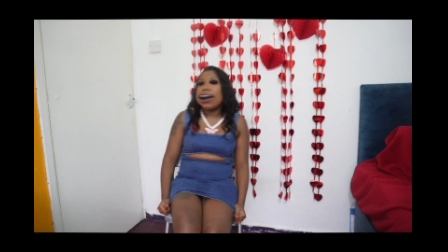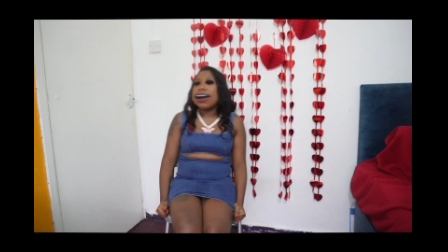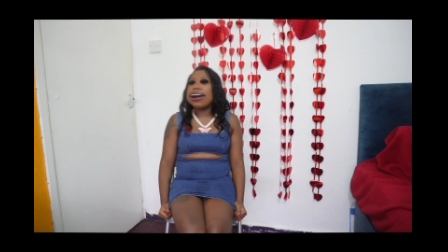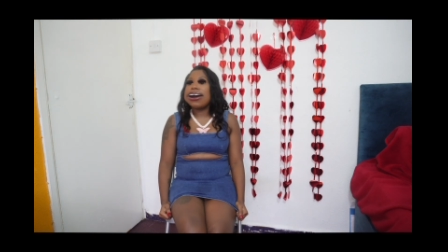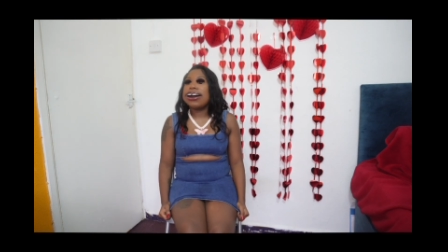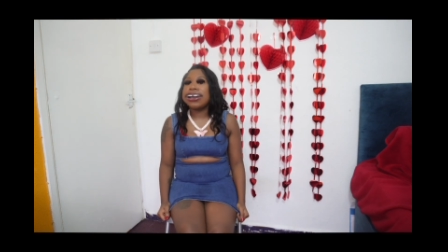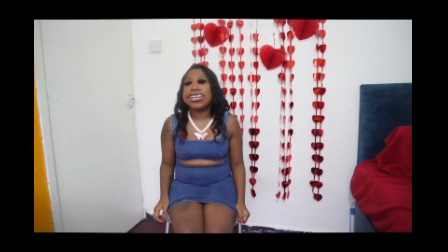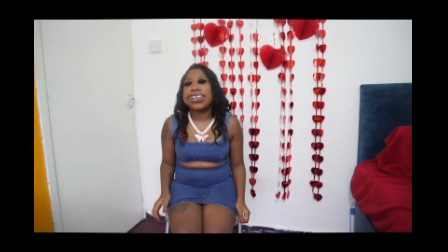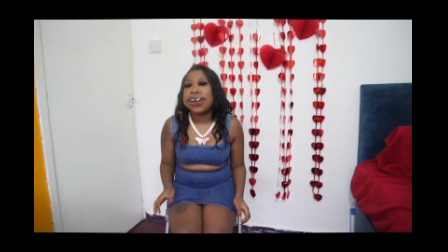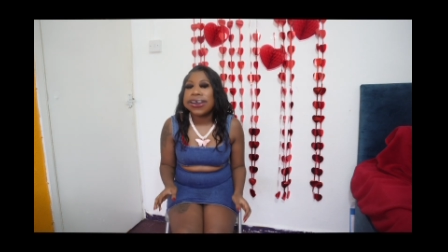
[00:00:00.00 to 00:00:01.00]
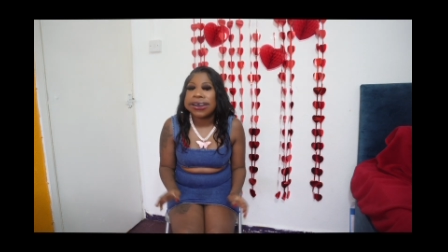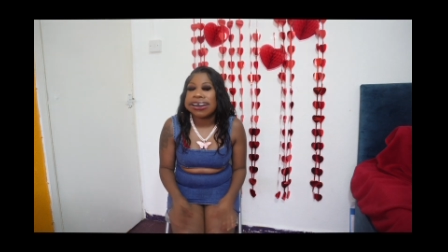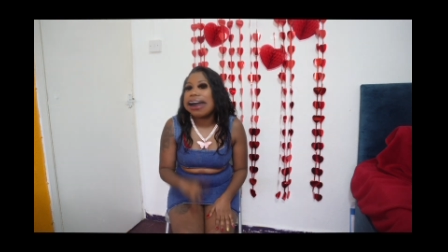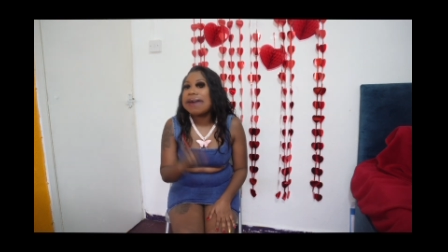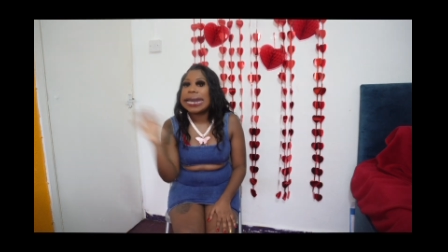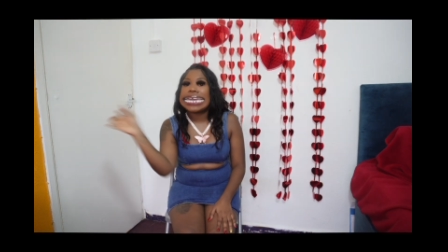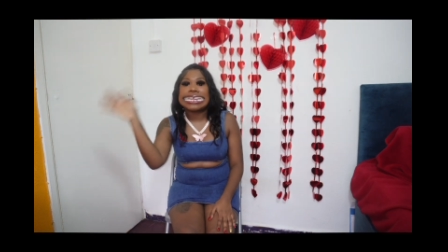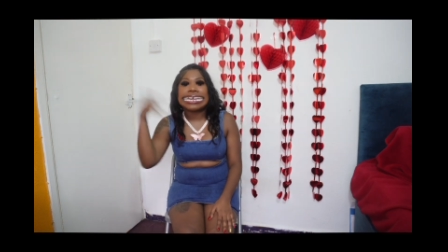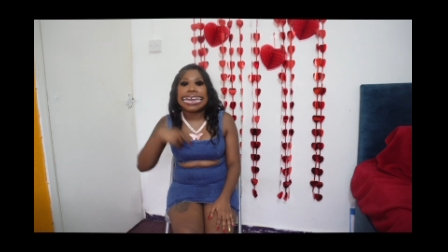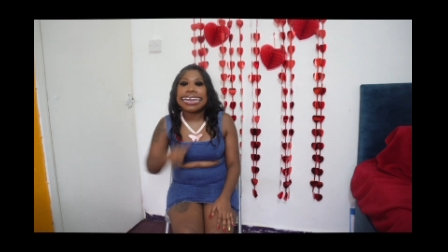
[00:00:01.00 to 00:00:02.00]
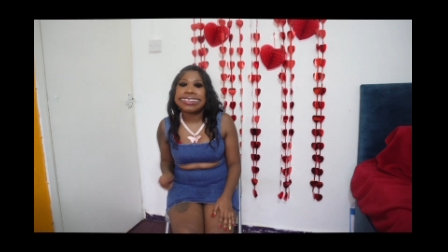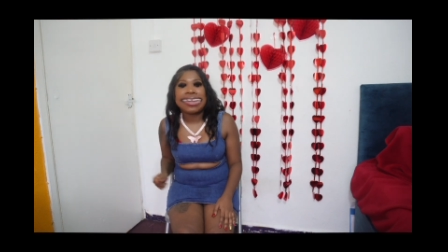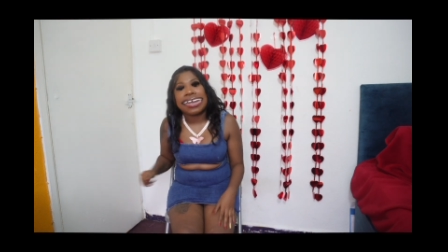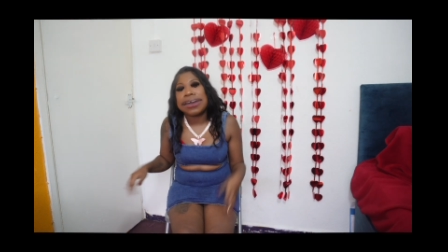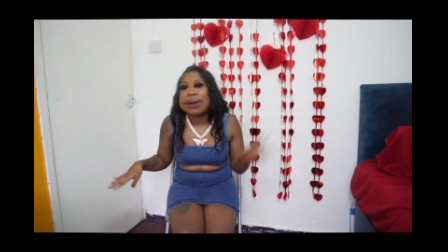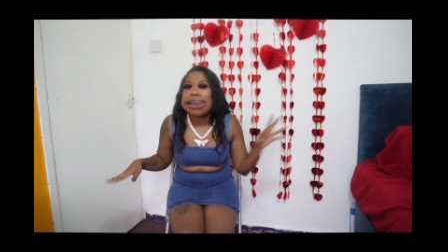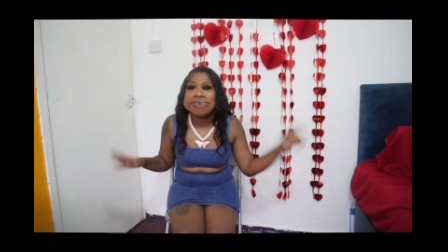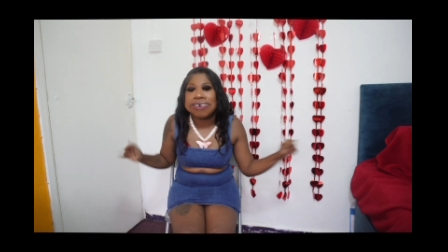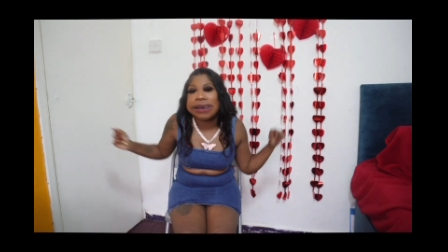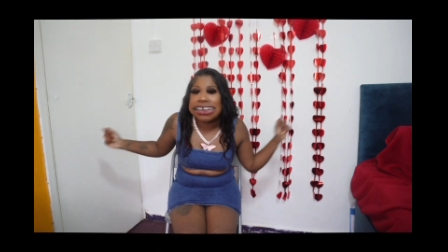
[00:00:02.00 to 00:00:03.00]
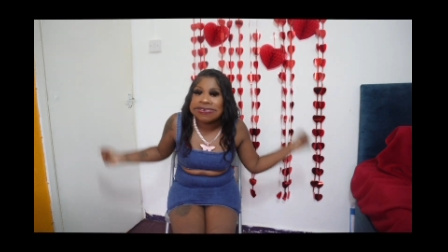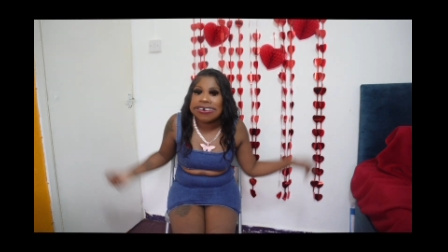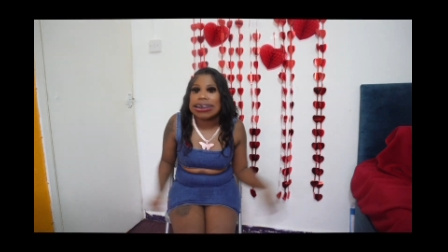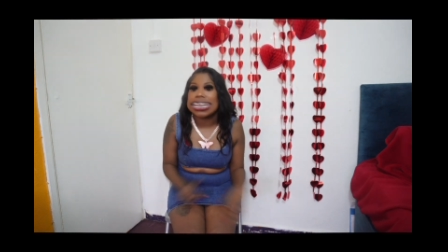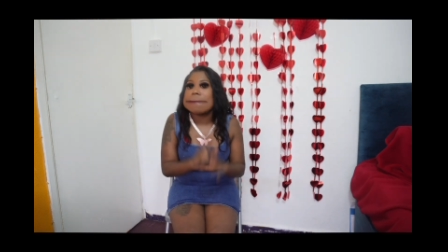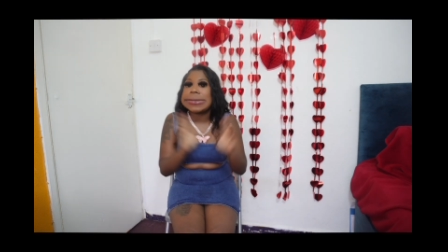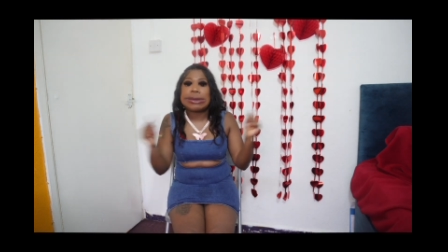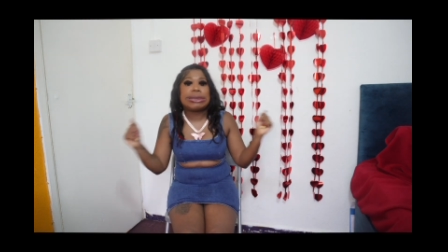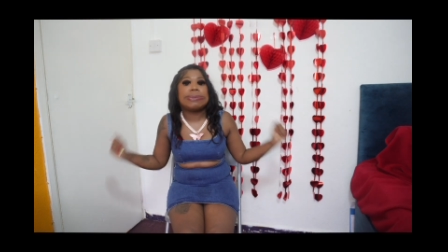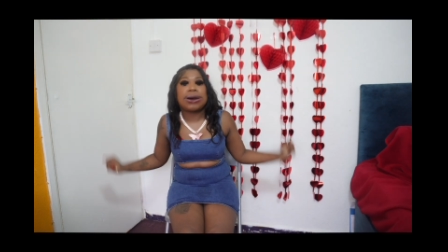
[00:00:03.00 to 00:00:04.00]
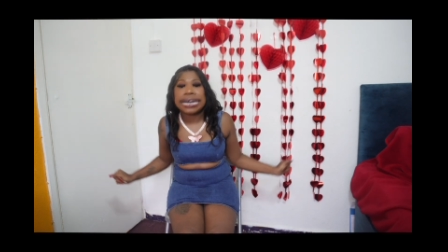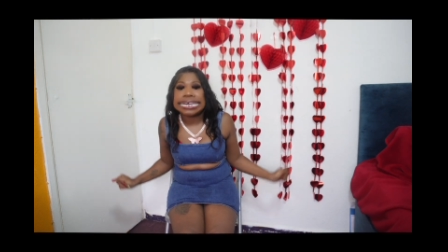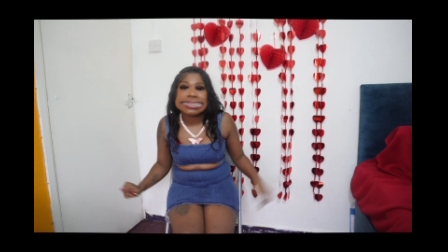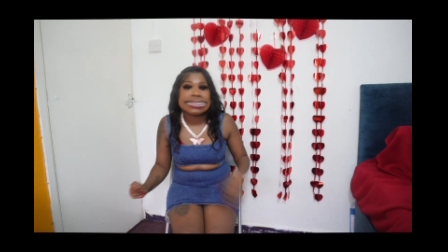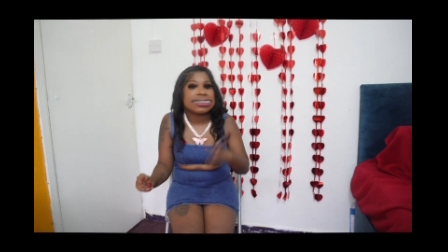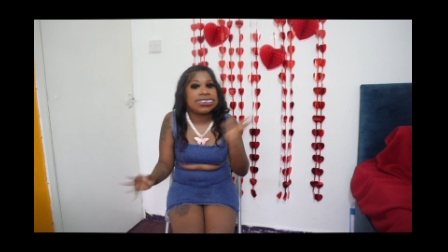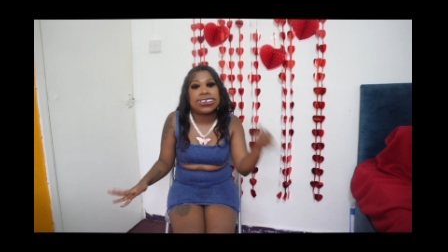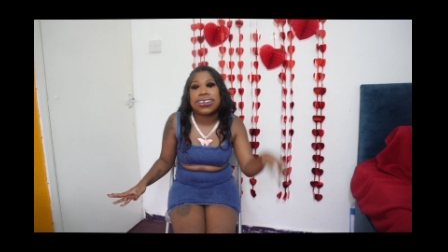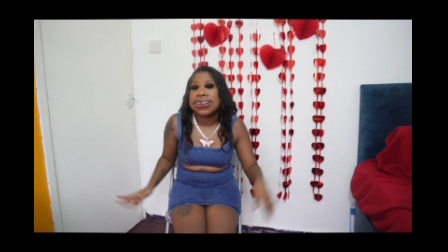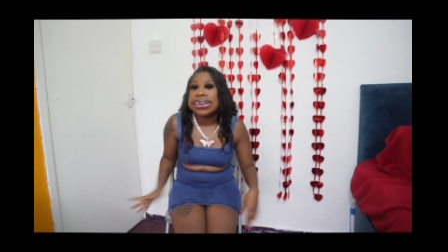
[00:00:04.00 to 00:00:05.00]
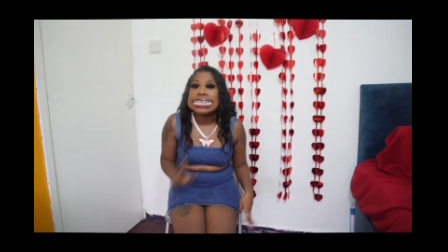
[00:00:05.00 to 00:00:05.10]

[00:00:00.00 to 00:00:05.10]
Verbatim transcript: oh, you know, can't wait to get there, whatever, whatever, I'm gonna meet the boys and, you know,